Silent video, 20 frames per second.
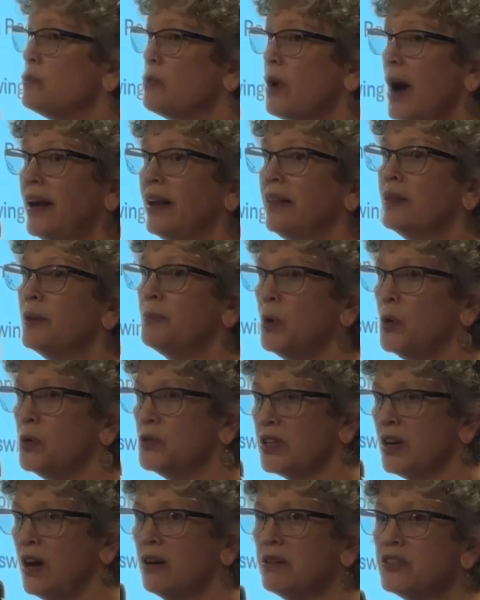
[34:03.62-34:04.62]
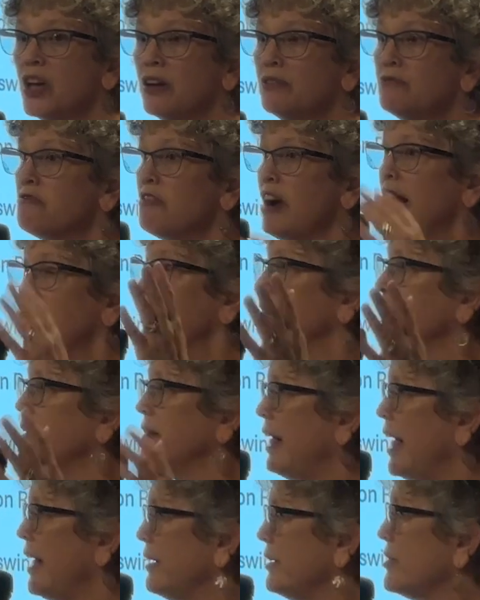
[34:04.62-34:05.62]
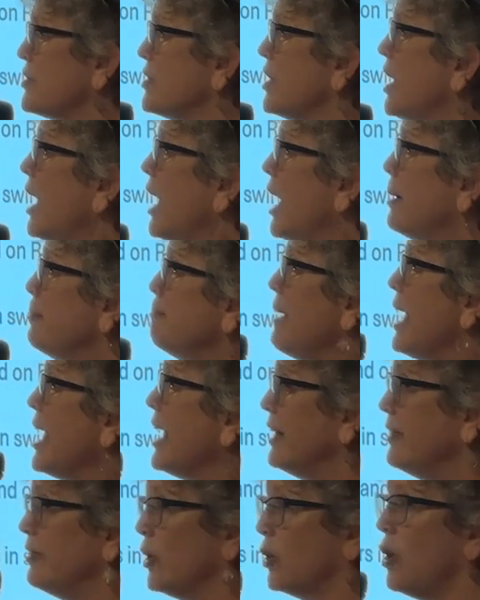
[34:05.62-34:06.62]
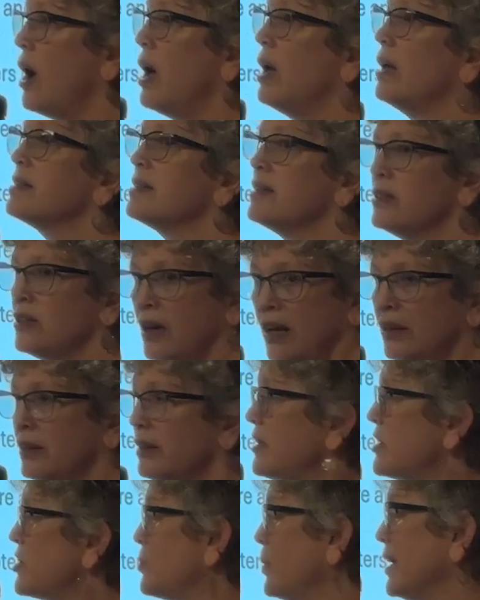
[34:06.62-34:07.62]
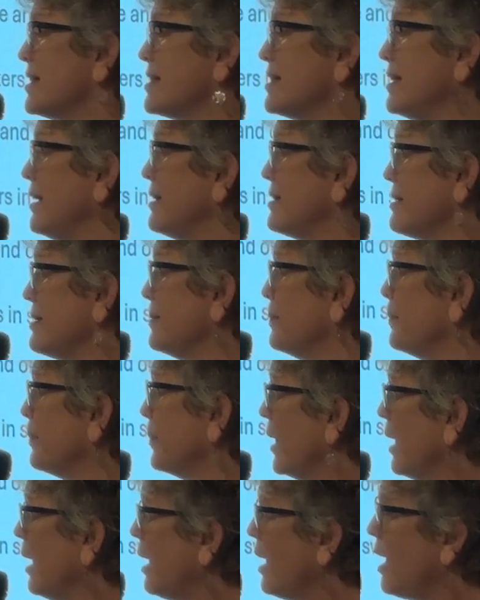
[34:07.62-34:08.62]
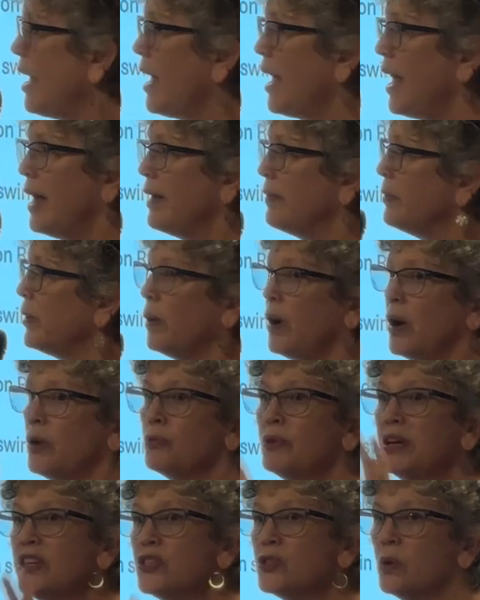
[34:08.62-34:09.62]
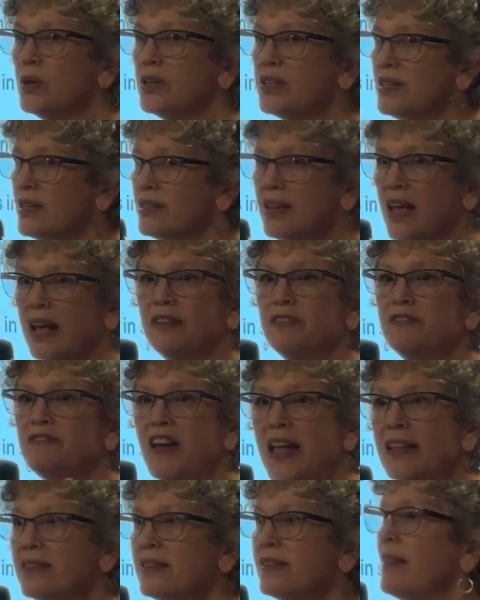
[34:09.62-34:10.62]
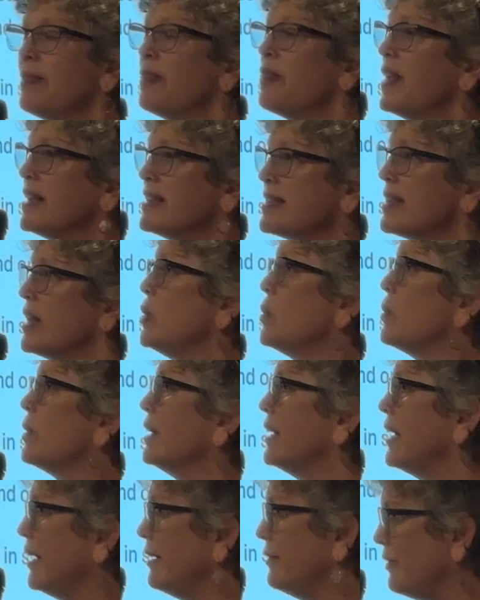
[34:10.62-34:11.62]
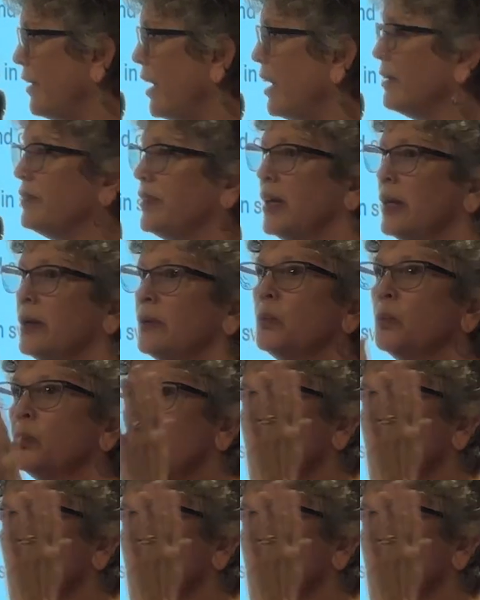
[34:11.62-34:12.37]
and writing the postcards and writing the letters and making the calls into all of the swing states. And there are resources and events and things that you can get involved in.